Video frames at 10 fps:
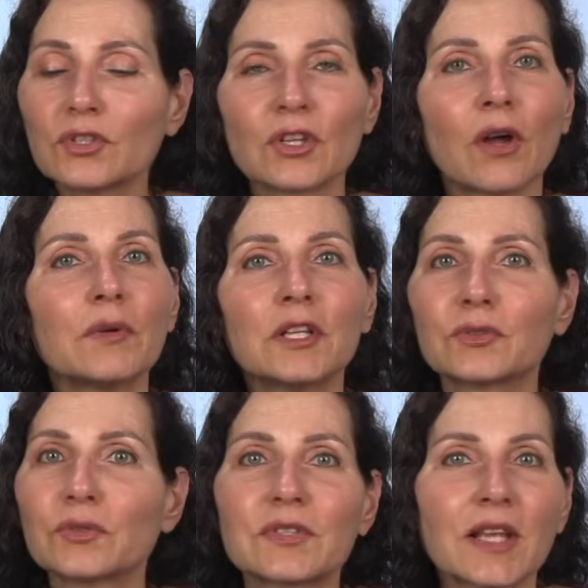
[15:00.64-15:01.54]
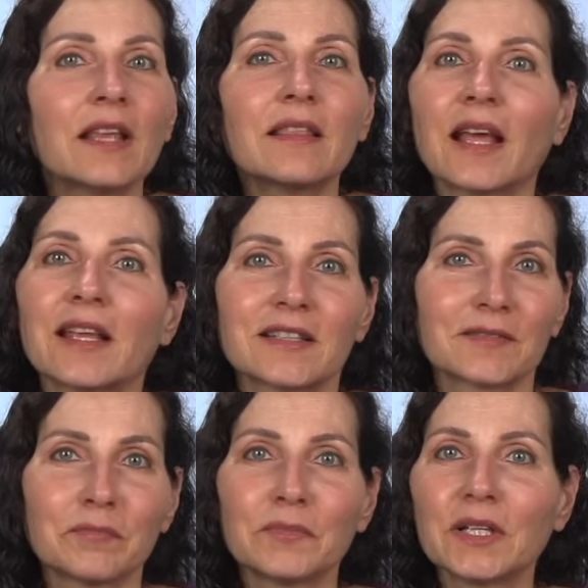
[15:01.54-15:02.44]
sorry to say that,
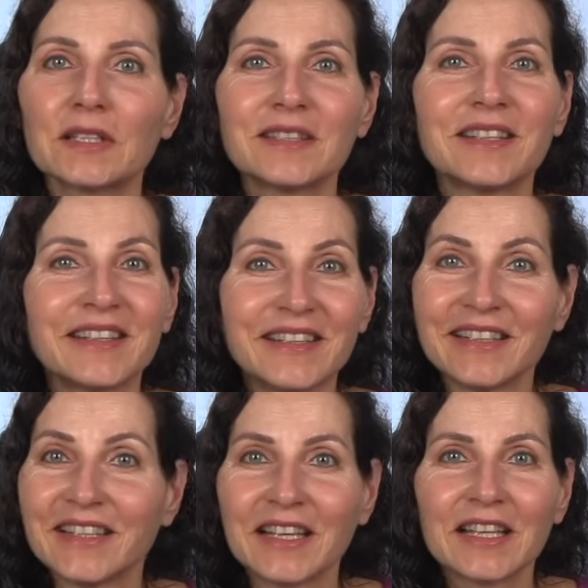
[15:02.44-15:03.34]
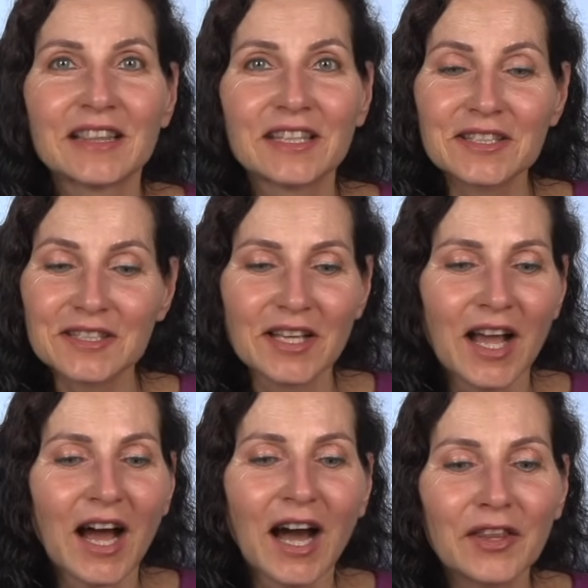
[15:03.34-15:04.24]
but these
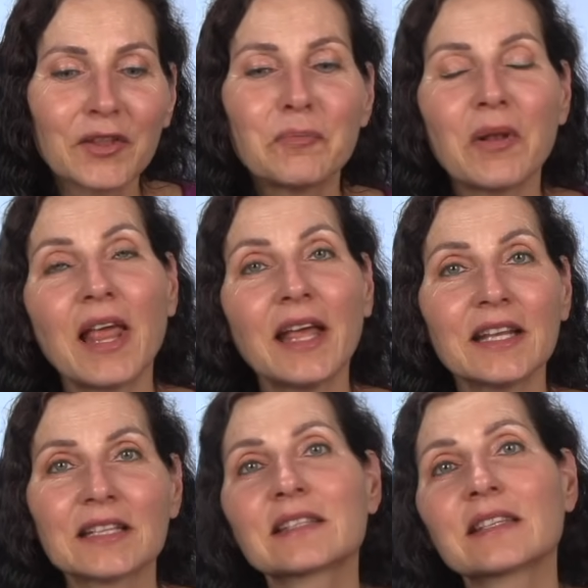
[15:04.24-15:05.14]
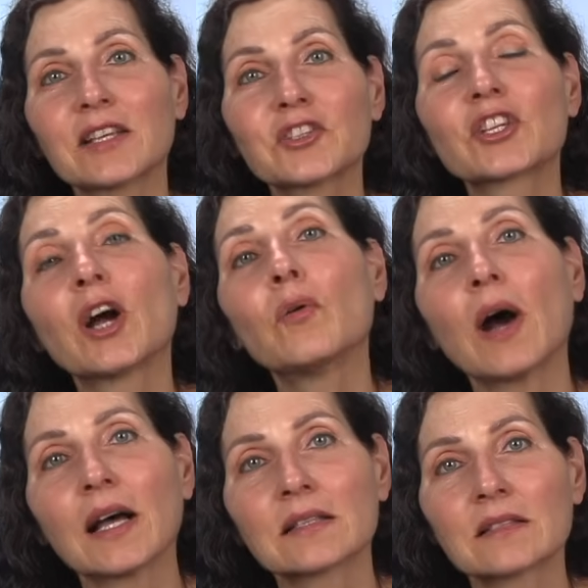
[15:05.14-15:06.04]
are the planets they show
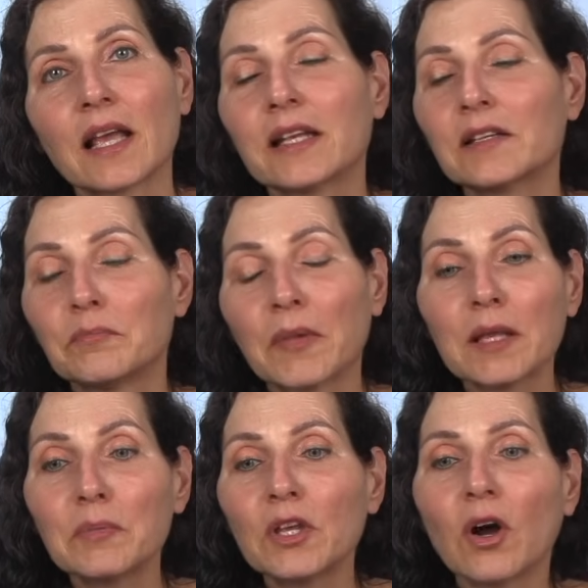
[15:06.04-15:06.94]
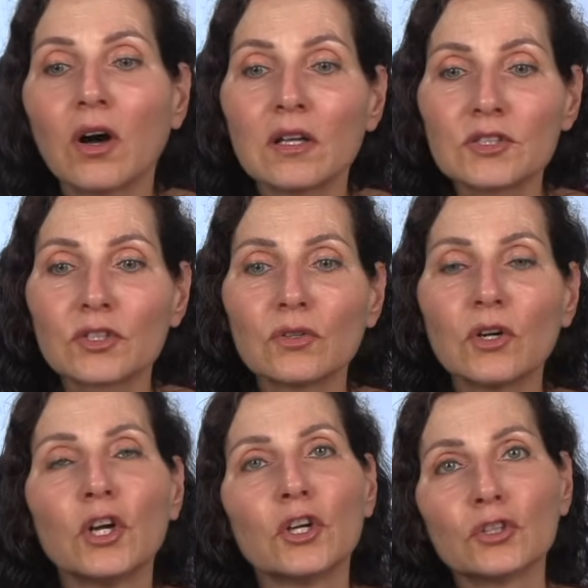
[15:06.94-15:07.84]
us, and maybe also
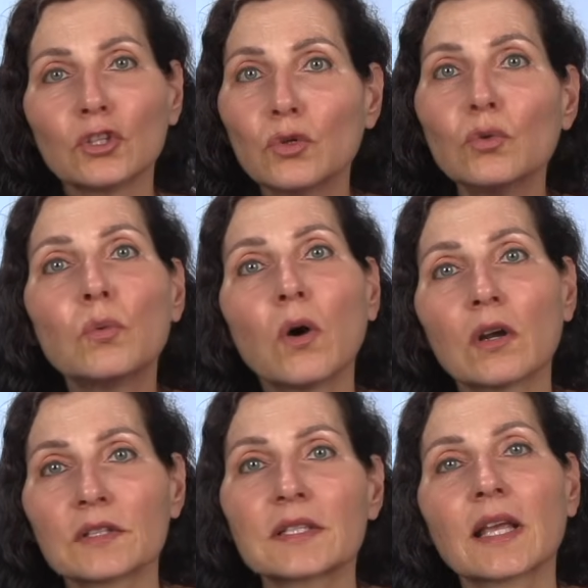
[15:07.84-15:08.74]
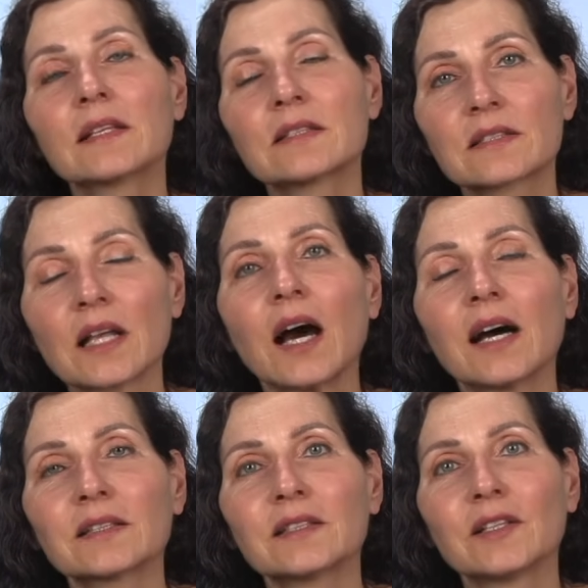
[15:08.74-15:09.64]
new wars can
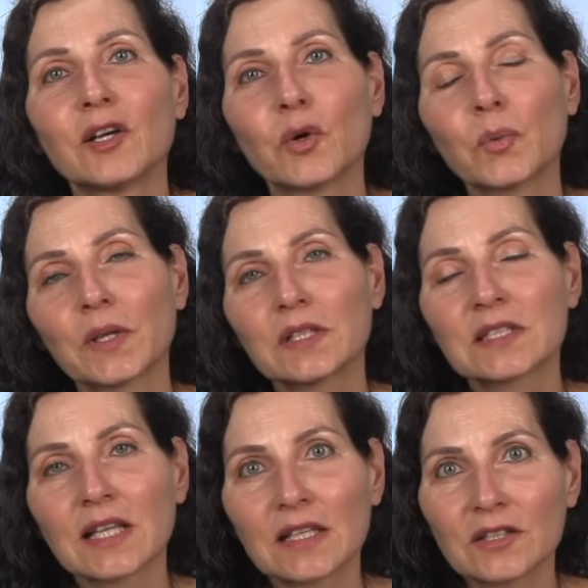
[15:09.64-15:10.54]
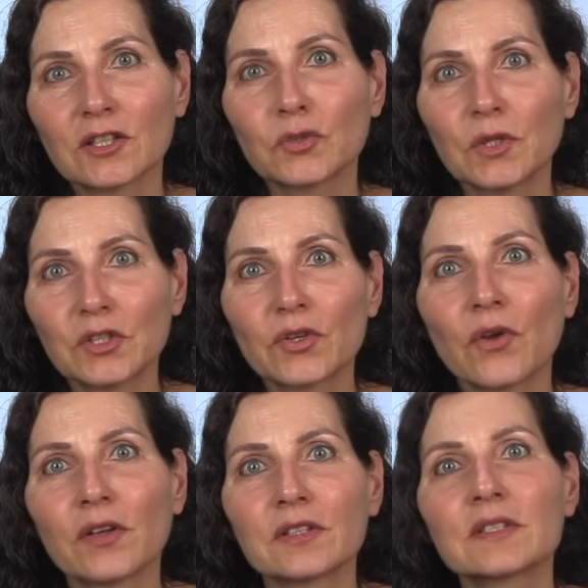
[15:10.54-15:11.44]
start when Saturn
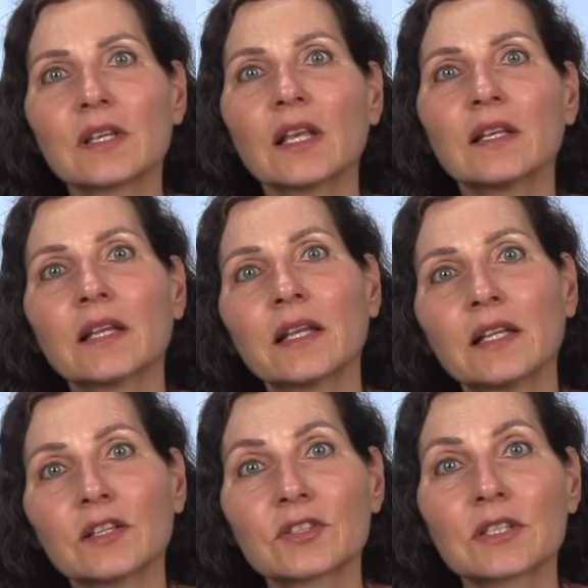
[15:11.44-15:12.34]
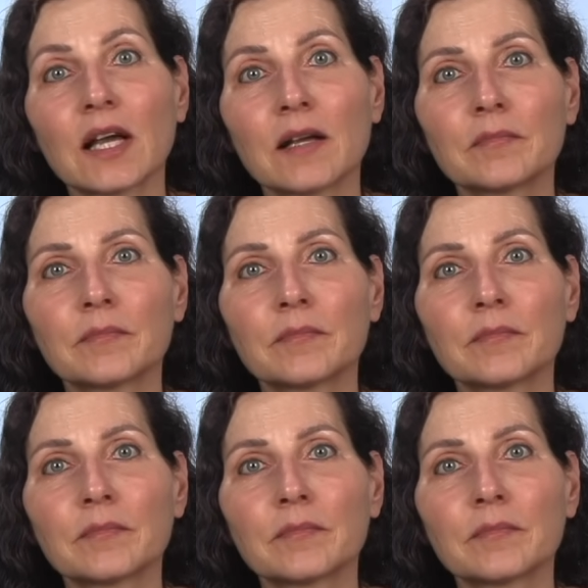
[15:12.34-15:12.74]
returns in Dhanishta.